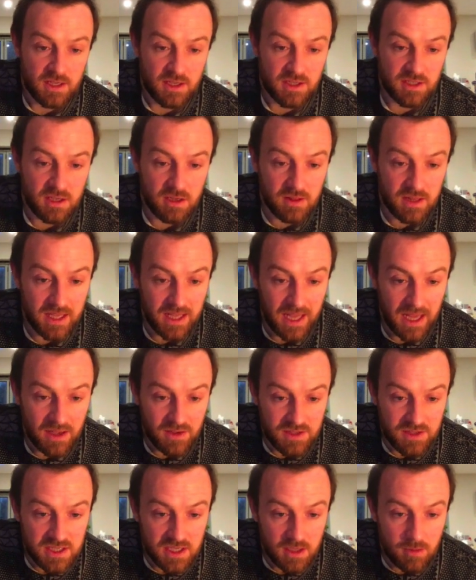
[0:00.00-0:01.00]
so the
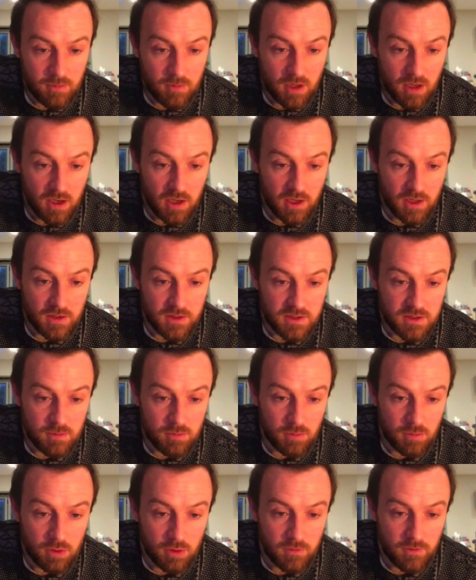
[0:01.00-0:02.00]
calcium ions
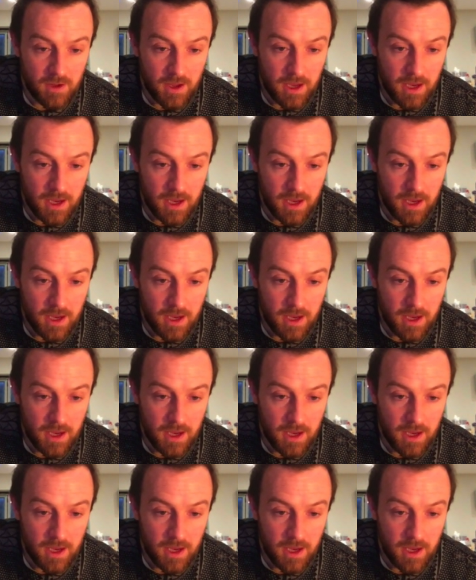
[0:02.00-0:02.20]
move